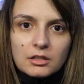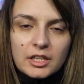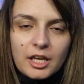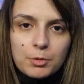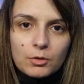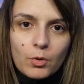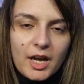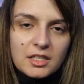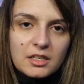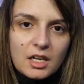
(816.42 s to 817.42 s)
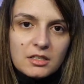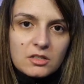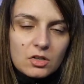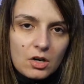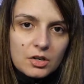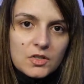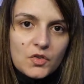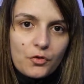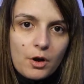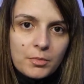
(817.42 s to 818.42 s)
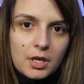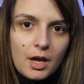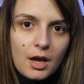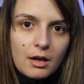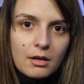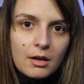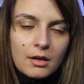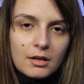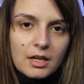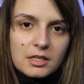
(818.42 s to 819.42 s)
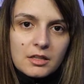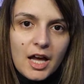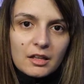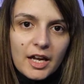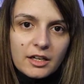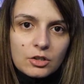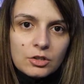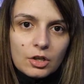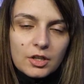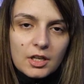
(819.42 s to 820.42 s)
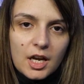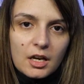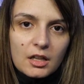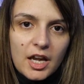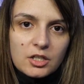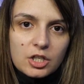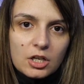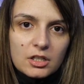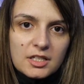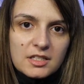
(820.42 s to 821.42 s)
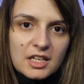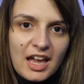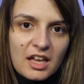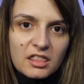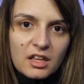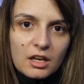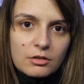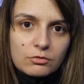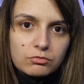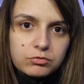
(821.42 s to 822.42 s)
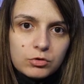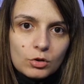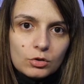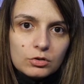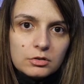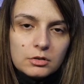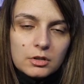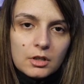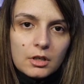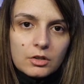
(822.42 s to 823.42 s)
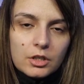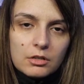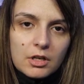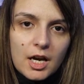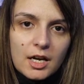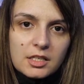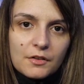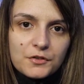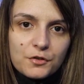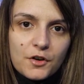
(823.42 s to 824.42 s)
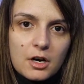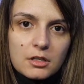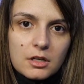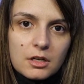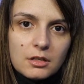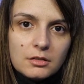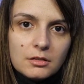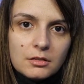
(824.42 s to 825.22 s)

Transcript: label where you get your sources from, Kat? Isn't that like another kind of like journalistic ethic rule that you guys have to follow?